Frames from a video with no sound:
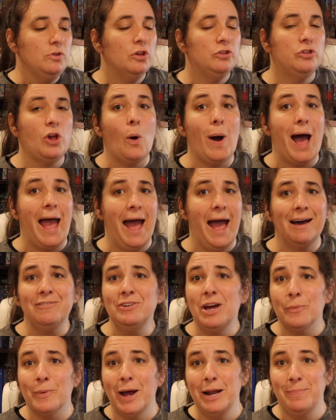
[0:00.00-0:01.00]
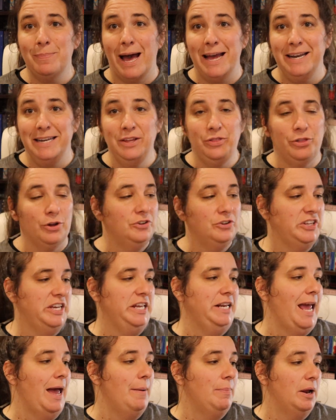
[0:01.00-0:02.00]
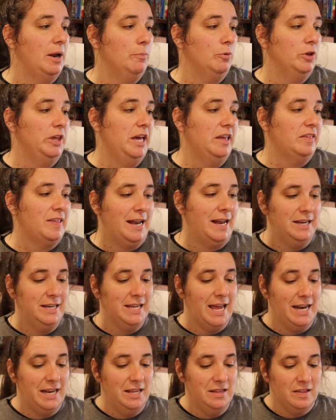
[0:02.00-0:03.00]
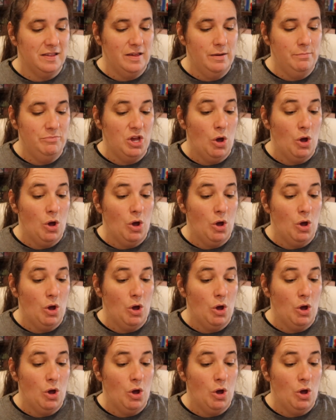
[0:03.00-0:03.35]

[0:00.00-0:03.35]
So I have not read Binding 13 yet, but I'm really excited to get into them.